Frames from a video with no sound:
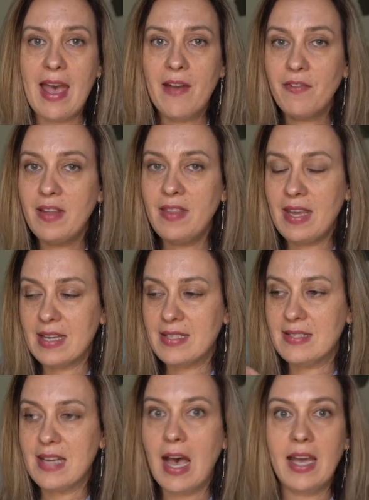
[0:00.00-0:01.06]
everything is
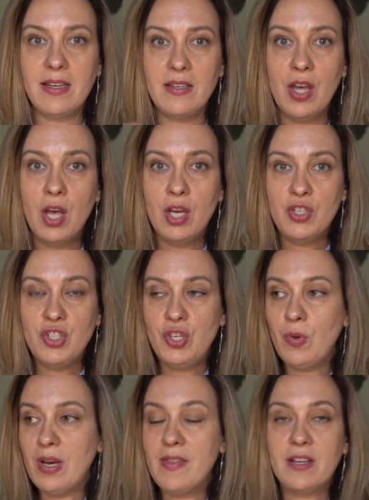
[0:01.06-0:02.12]
tied
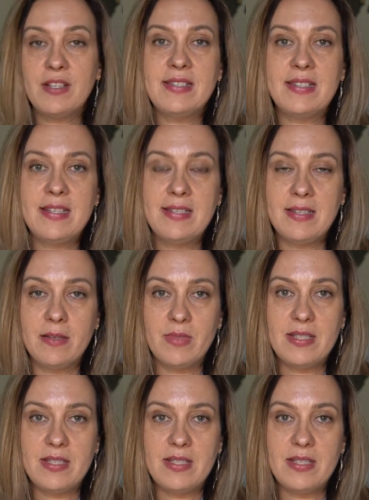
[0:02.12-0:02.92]
to another system,